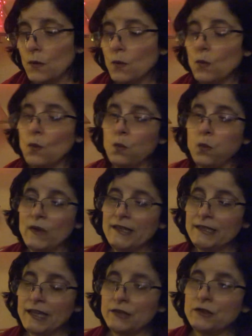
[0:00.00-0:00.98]
we
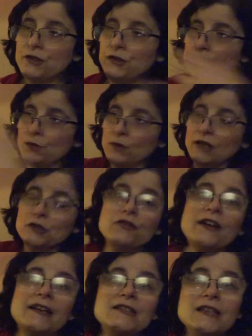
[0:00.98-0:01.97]
tend to
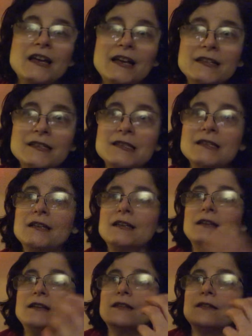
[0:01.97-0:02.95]
attract to us
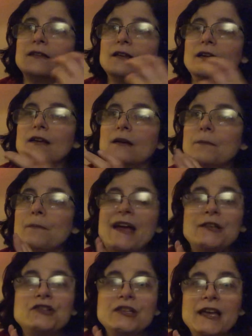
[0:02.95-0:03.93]

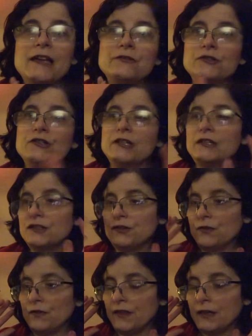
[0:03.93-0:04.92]
matching energy
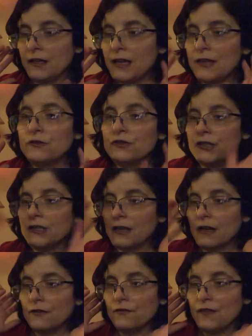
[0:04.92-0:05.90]
to the energy
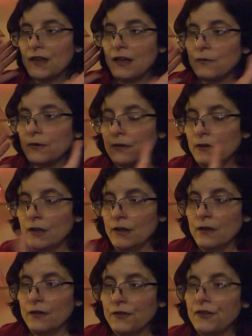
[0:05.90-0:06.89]
of our
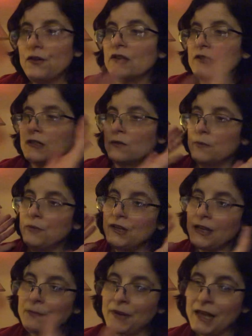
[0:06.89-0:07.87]
thoughts. So we put
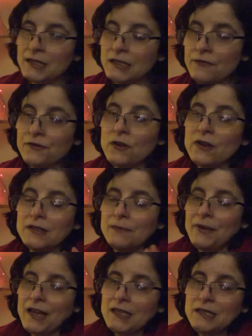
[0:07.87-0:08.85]
out positive thoughts and
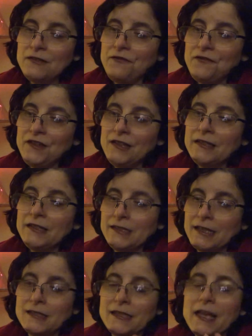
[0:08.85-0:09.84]
positive feelings.
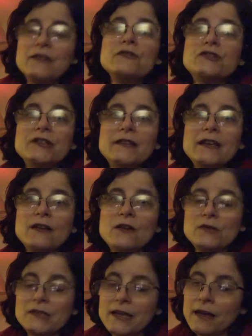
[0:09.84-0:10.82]
That's energy that
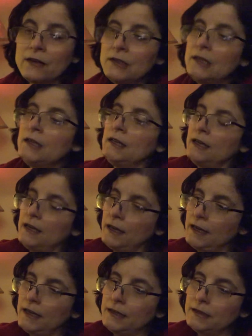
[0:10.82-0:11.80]
goes out.
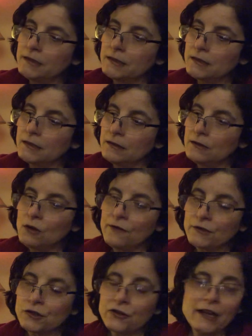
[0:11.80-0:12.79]
And the law of
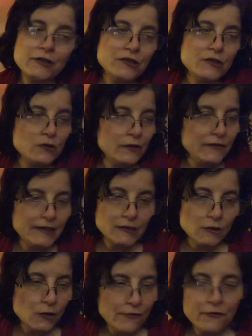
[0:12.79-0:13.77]
attraction, sort of like the
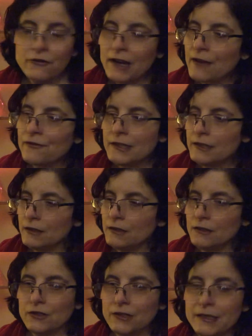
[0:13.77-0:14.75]
law of gravity,
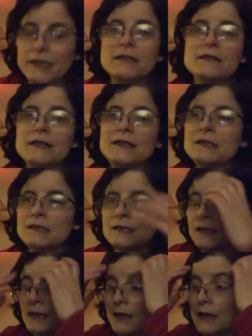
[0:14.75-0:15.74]
it just exists.
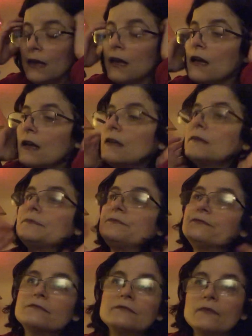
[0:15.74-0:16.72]

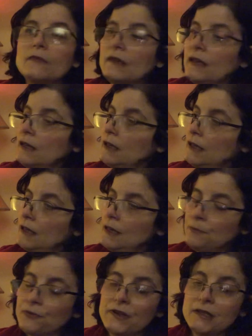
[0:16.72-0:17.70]

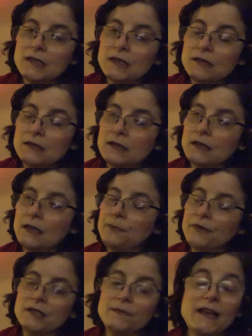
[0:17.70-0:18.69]
It brings
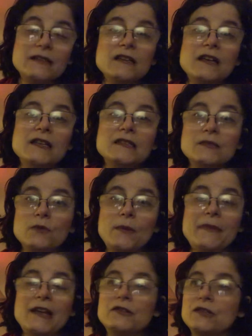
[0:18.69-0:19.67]
back to us
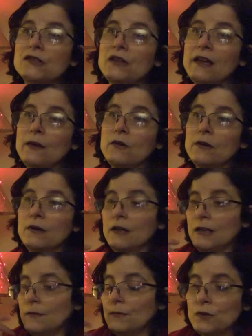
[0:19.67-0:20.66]
what matches our
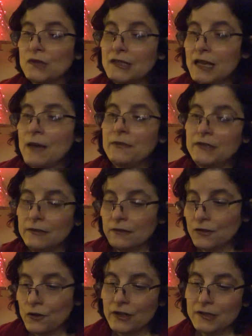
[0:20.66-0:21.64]
most dominant
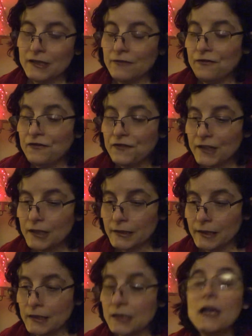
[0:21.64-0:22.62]
thoughts and
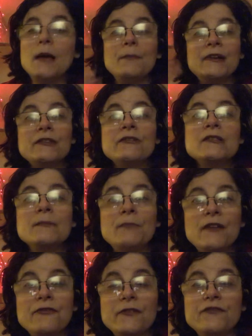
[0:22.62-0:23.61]
feelings. But there is a
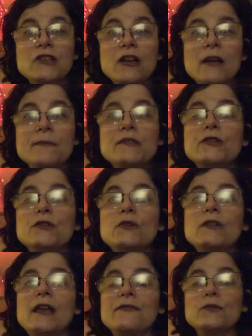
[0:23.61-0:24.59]
buffer of time, so you
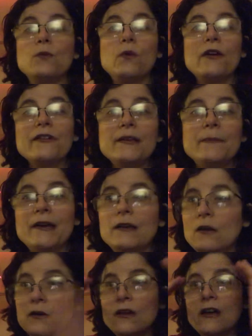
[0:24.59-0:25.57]
don't have to worry about,
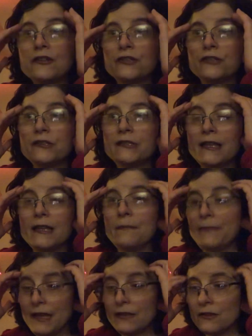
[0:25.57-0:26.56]
oh gosh, I just had
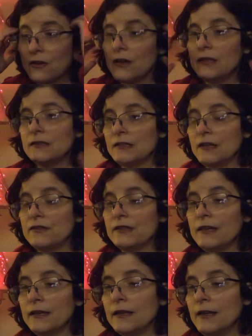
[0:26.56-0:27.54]
that bad thought and
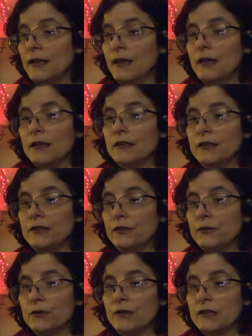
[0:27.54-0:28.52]
everything.
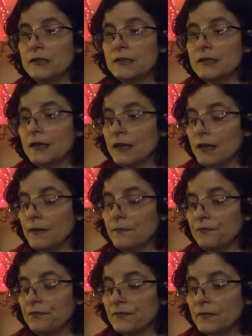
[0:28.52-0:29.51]
It's
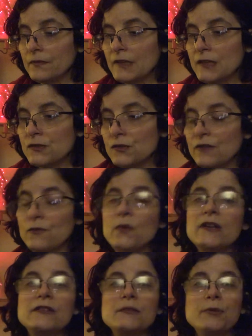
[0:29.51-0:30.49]
sort of,
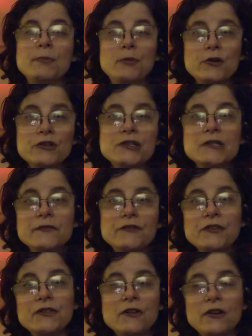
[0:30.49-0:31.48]
what are the proportions of
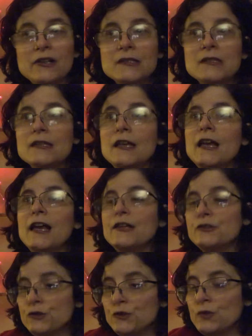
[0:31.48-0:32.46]
your thoughts?
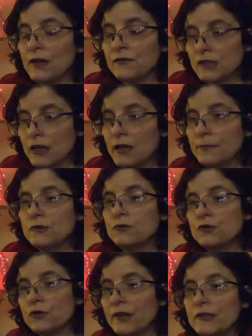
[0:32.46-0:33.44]
And you do have time to
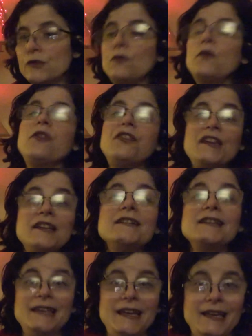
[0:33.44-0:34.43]
try to think
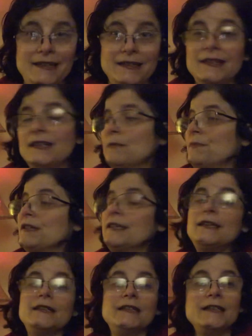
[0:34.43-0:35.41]
again,
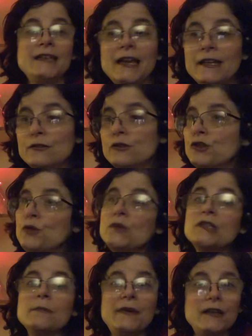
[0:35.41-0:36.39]
begin again,
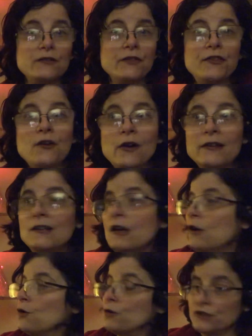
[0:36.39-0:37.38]
choose a better thought, or